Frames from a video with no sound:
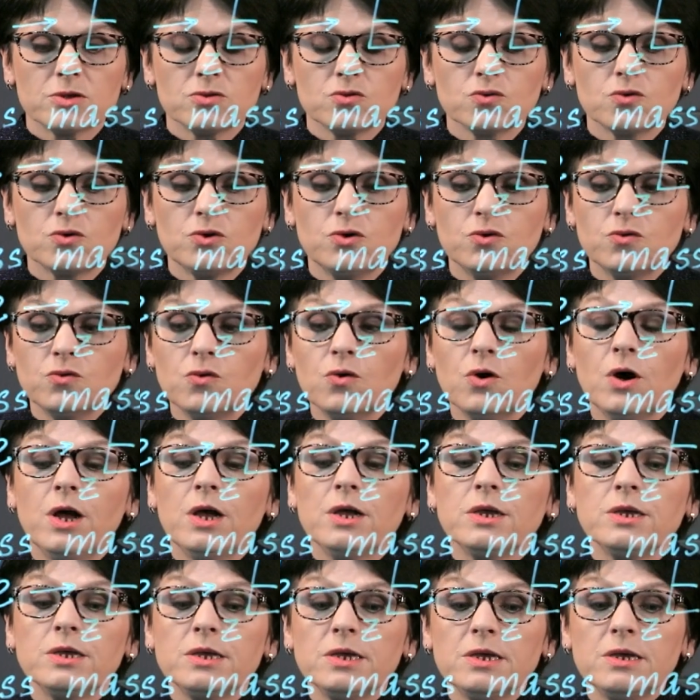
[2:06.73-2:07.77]
And it turns
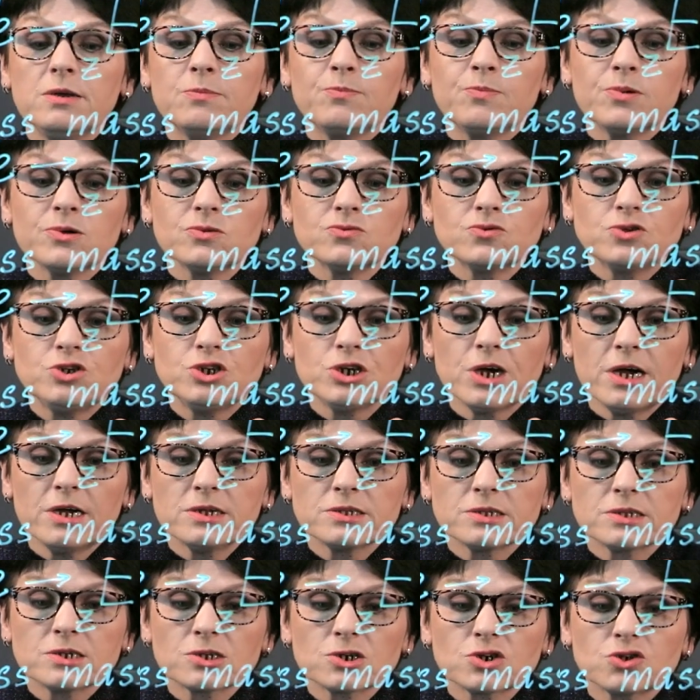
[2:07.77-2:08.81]
out that this is
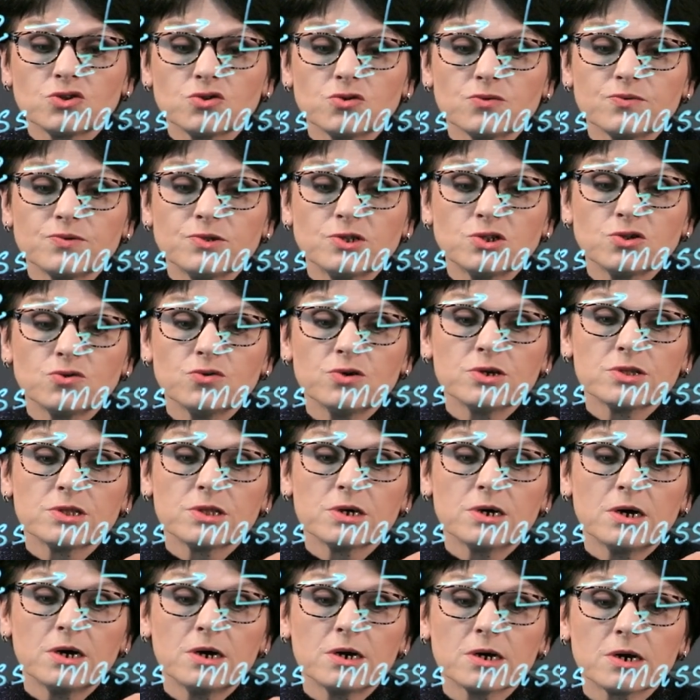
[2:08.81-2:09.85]
all equal to
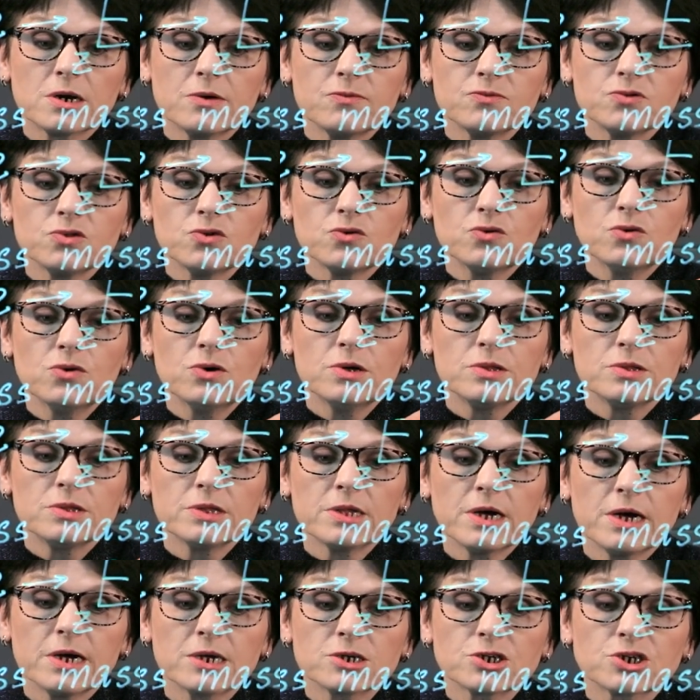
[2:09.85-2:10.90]
our mass of the
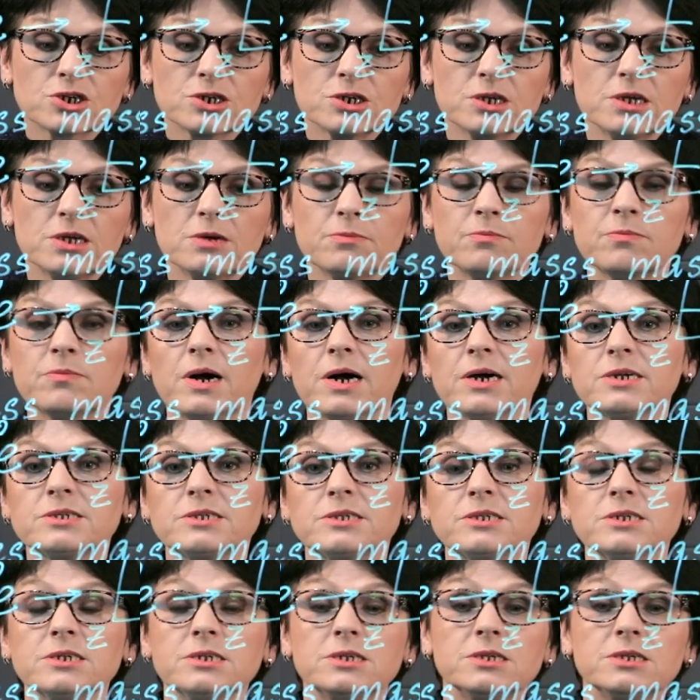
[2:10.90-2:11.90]
unknown element.